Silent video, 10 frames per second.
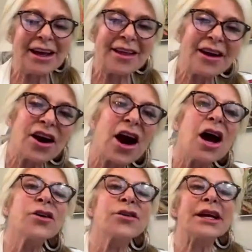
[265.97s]
They're
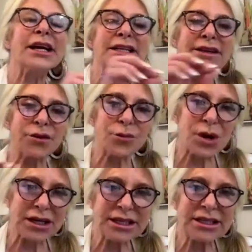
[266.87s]
hungry because of the
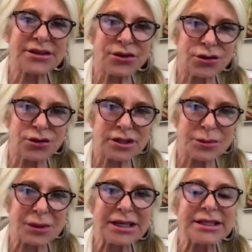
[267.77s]
processed foods,
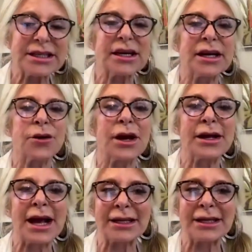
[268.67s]
because they're going to,
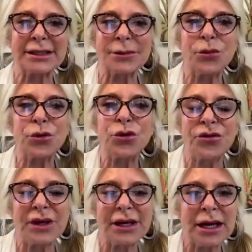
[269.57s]
as the
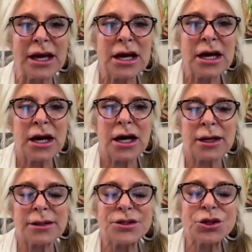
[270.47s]
movie
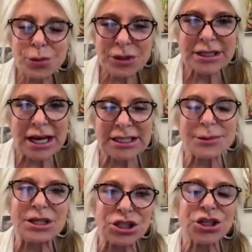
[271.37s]
Super Size
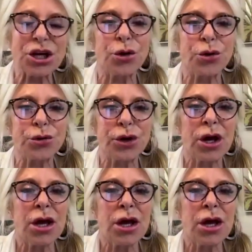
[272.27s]
Me showed,